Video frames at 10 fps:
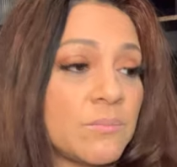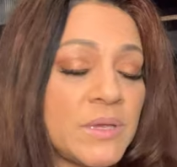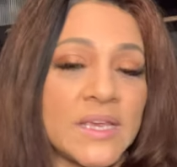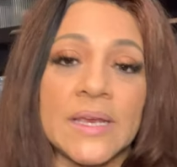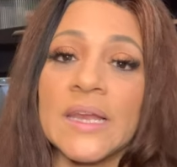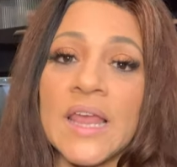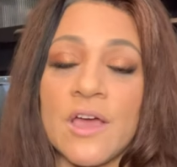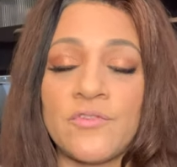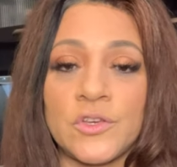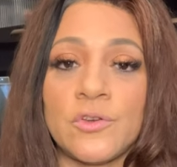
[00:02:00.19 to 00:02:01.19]
being
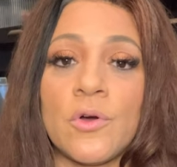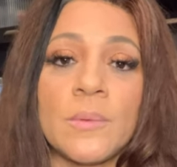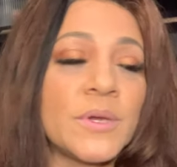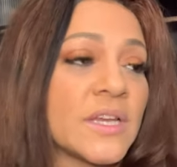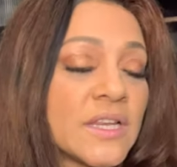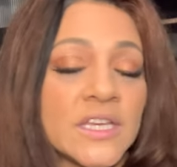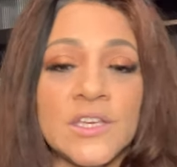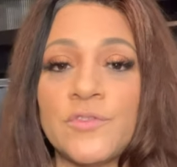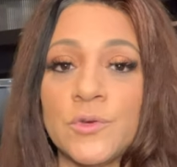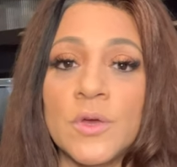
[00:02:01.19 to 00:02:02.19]
left, you know, I'm going to
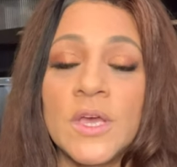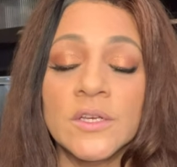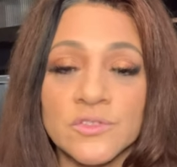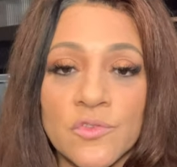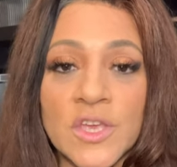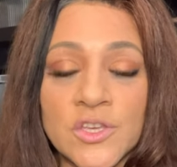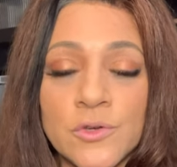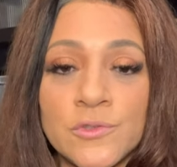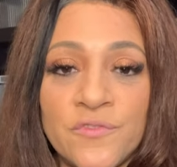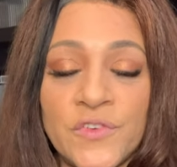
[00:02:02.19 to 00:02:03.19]
leave you. So they
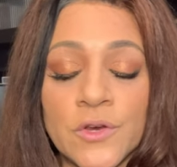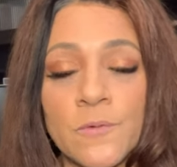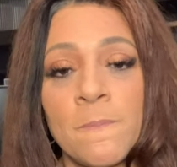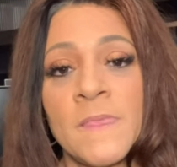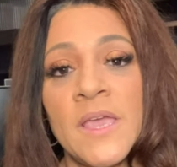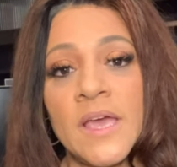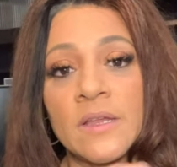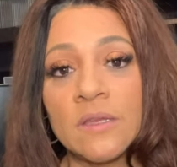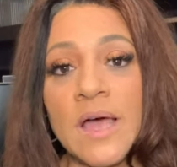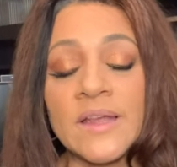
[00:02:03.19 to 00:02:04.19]
use fear. And
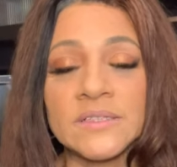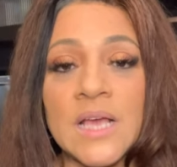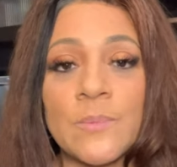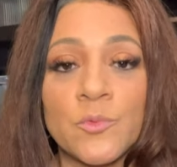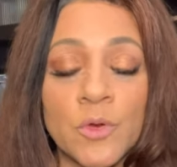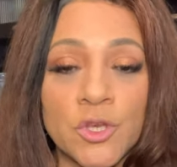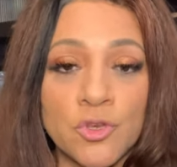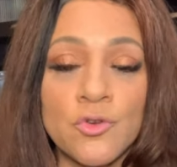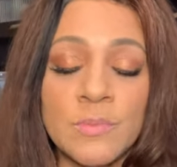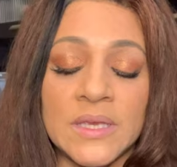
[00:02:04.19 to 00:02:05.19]
a lot of times when
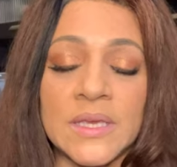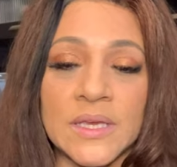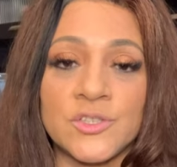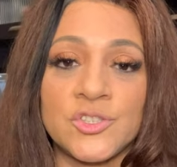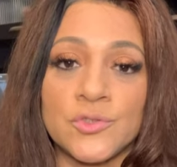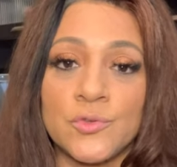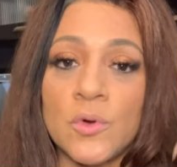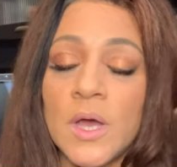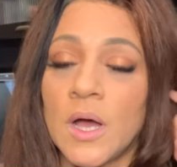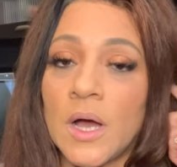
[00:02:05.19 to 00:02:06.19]
you begin
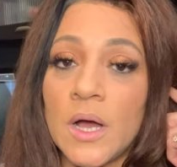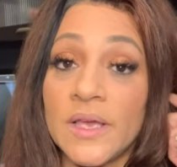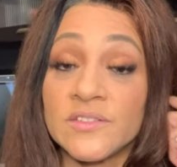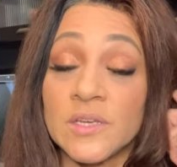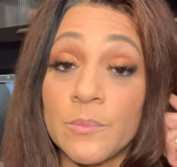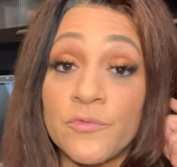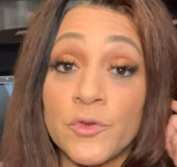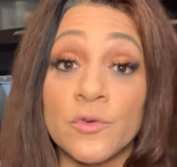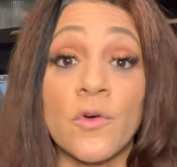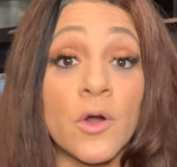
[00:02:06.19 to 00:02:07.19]
to uh, and some of
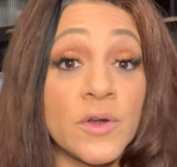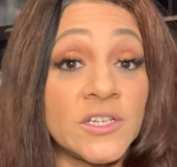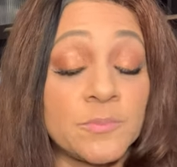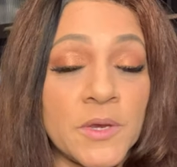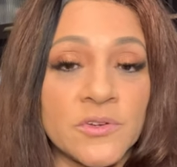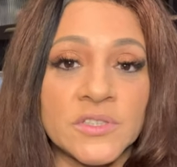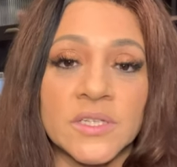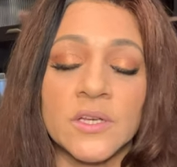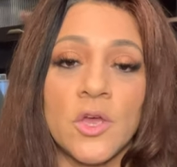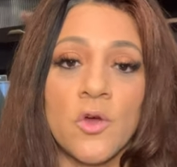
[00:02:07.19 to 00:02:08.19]
you have already experienced
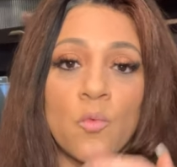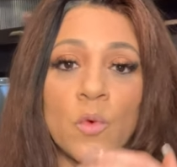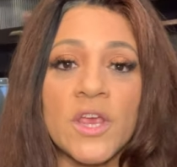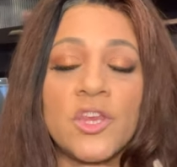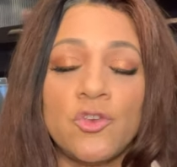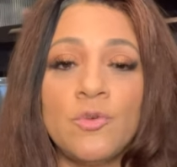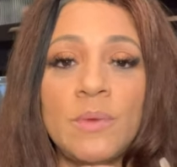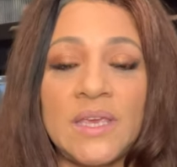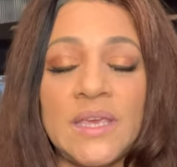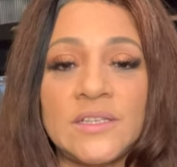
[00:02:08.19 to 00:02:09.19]
it, when you
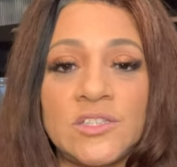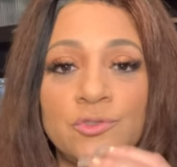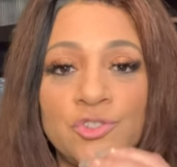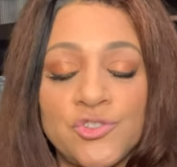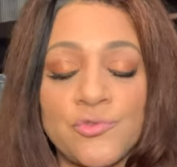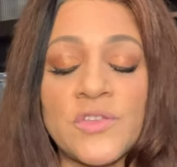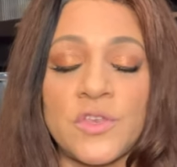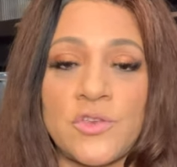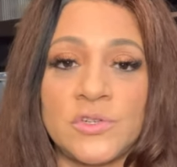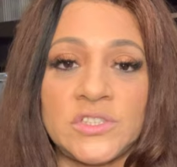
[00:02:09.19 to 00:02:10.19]
begin to
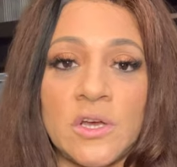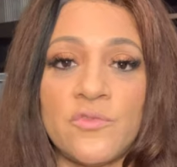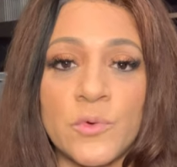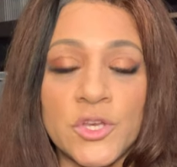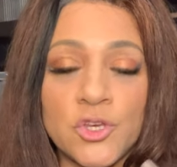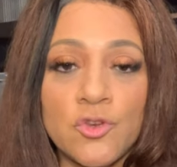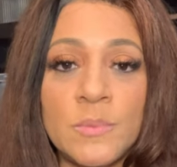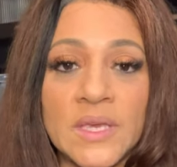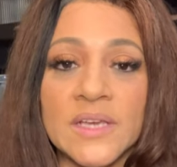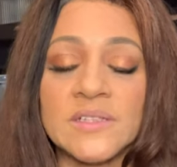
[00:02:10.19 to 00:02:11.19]
strengthen yourself, when you
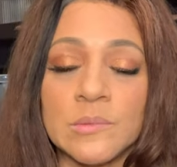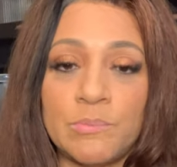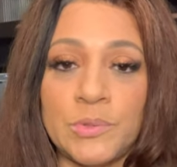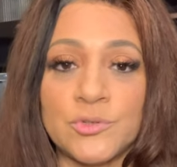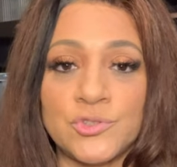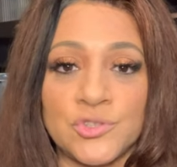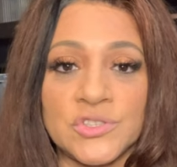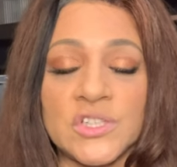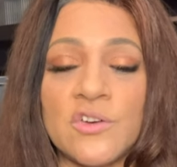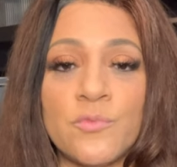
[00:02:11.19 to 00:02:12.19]
begin to build
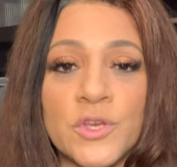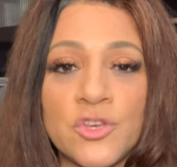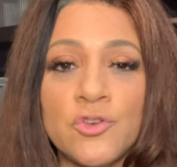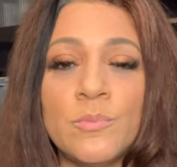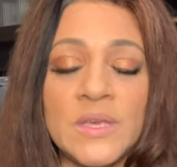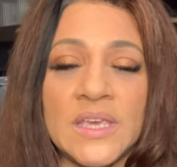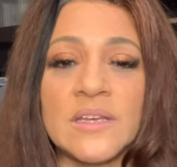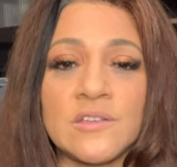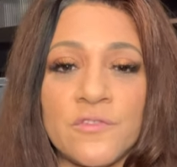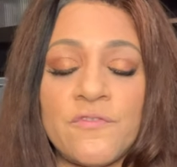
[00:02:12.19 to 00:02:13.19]
yourself, when you
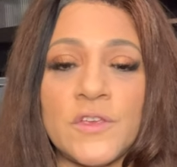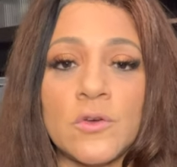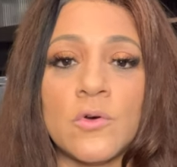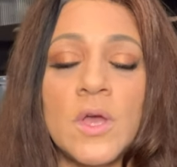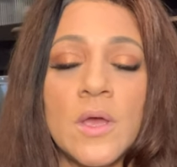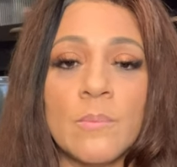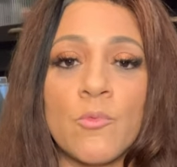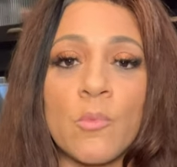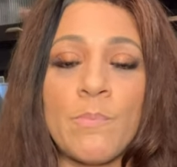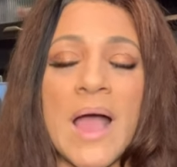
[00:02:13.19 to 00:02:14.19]
begin to feel
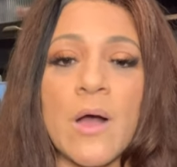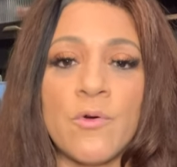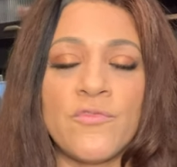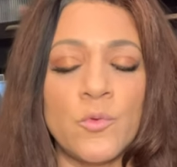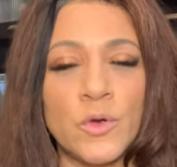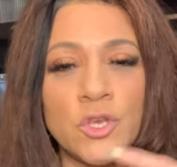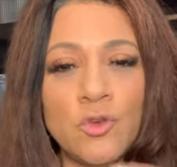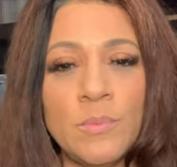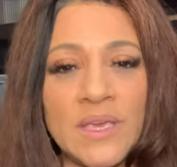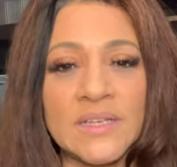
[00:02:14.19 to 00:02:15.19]
more powerful, when
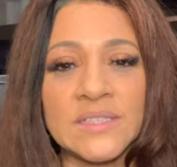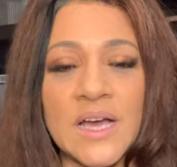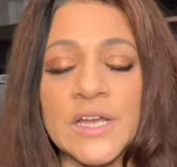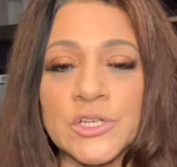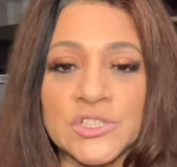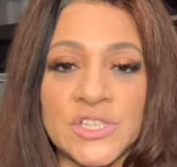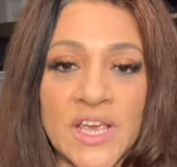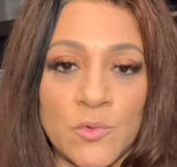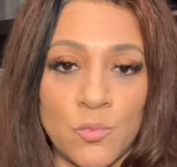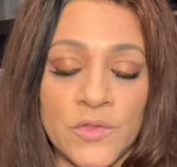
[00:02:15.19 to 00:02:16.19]
you begin to
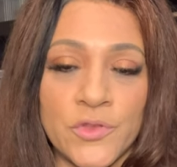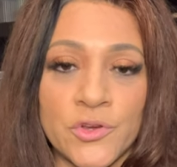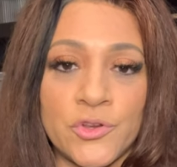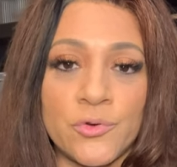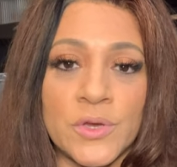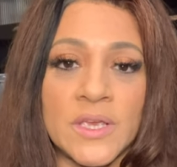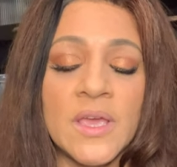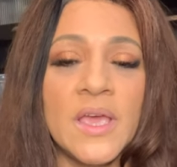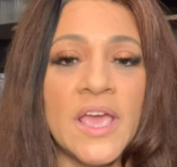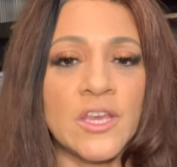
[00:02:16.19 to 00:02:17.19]
understand what they're doing
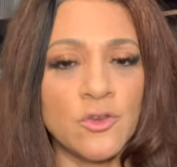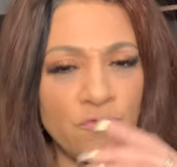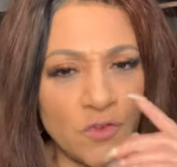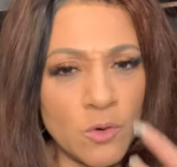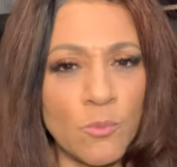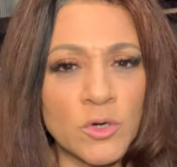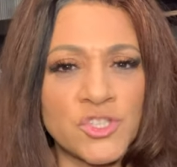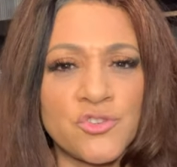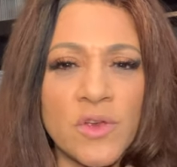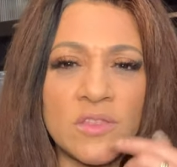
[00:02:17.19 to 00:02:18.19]
and you feel more
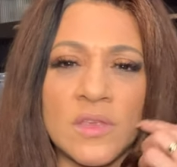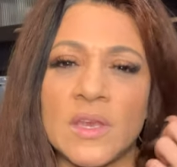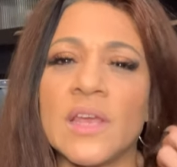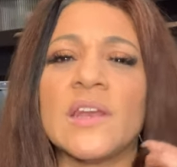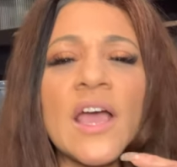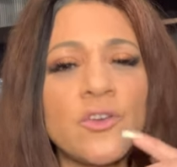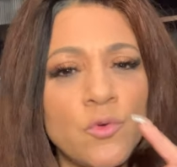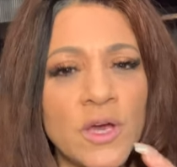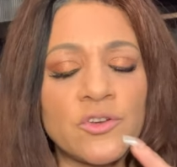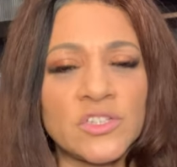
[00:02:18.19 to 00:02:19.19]
strengthened and now
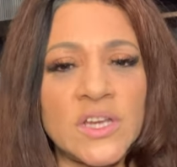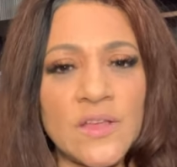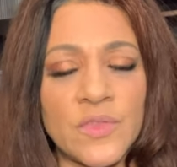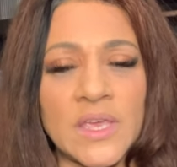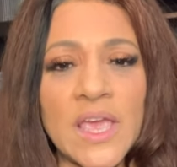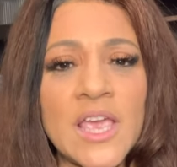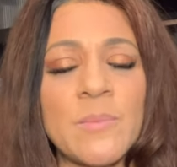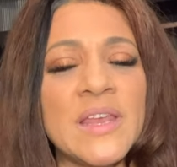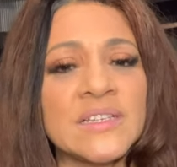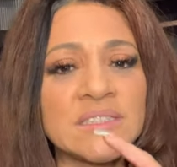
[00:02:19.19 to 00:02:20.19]
you understand the game
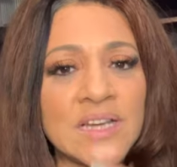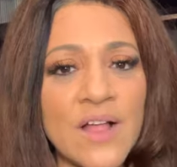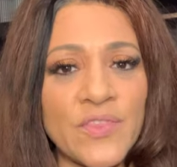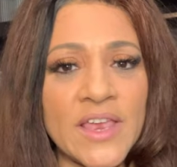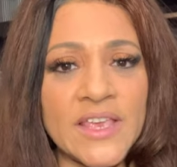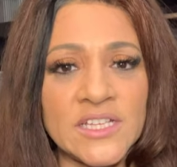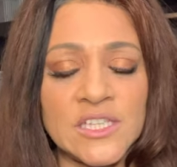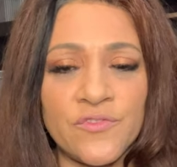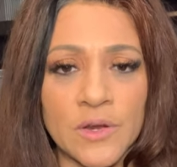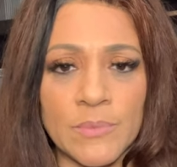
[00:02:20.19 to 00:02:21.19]
and it's not that
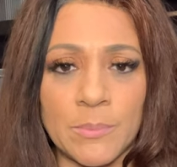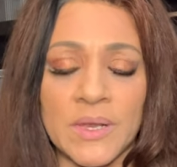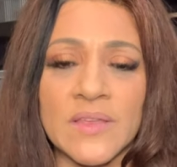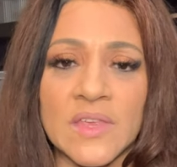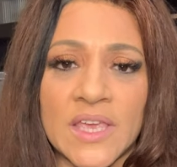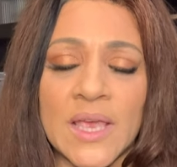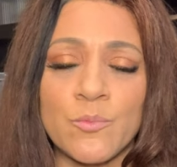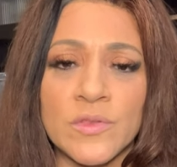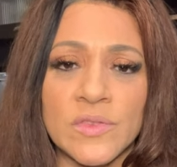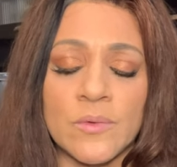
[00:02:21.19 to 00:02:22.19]
easy for them to play the game
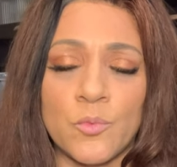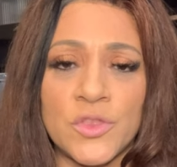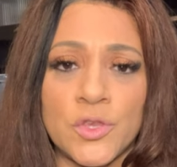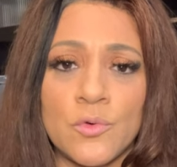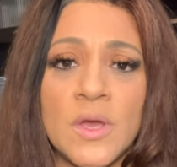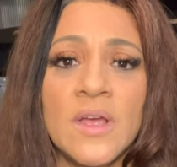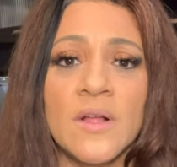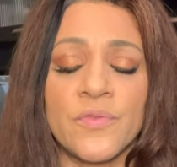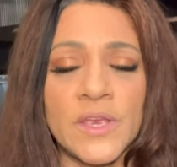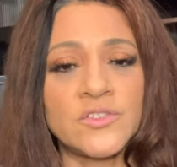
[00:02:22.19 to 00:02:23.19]
with with you,
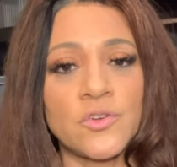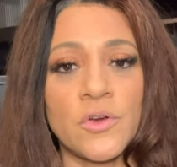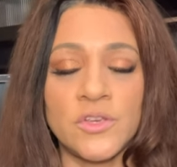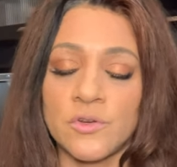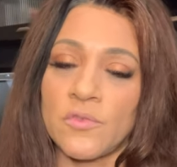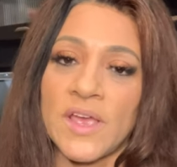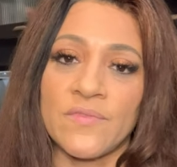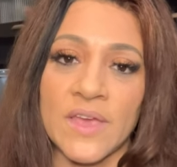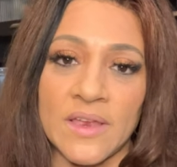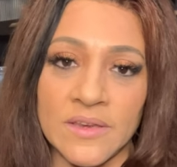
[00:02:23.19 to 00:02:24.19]
they start, you know, they
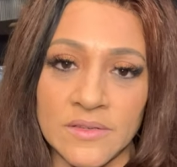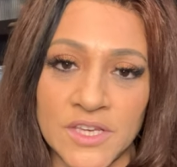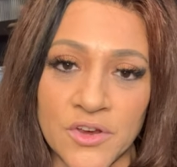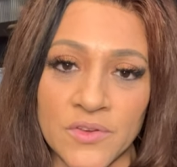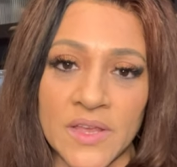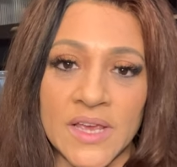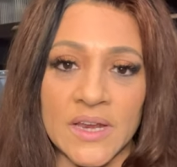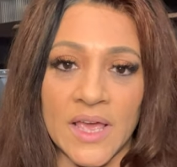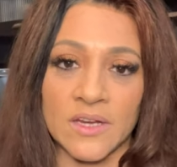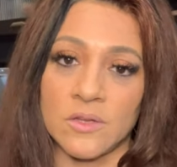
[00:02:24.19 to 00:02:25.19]
have that deer in the
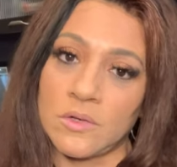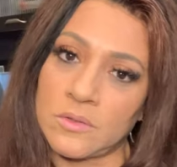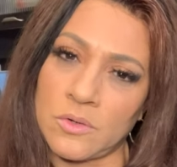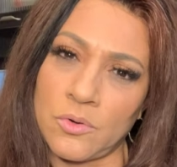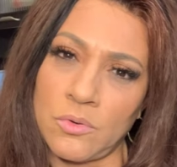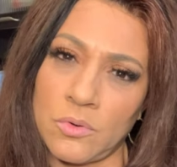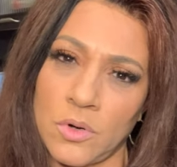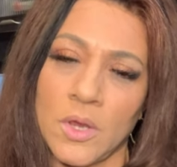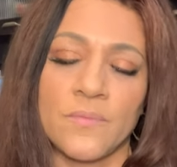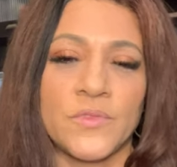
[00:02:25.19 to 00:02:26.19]
headlight look,
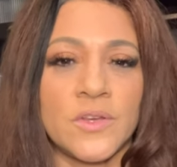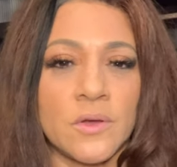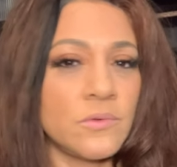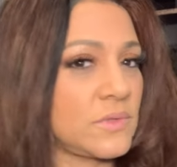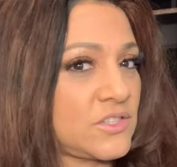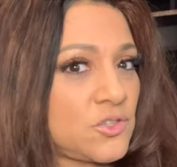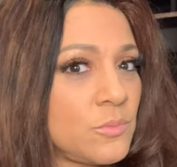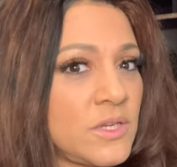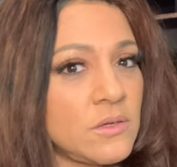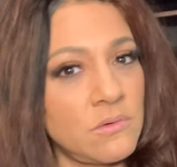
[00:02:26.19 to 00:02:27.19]
you know, like
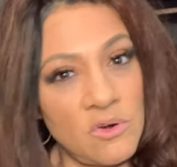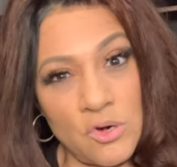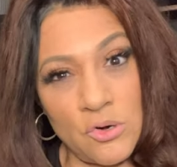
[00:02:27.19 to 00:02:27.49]
Scooby-Doo,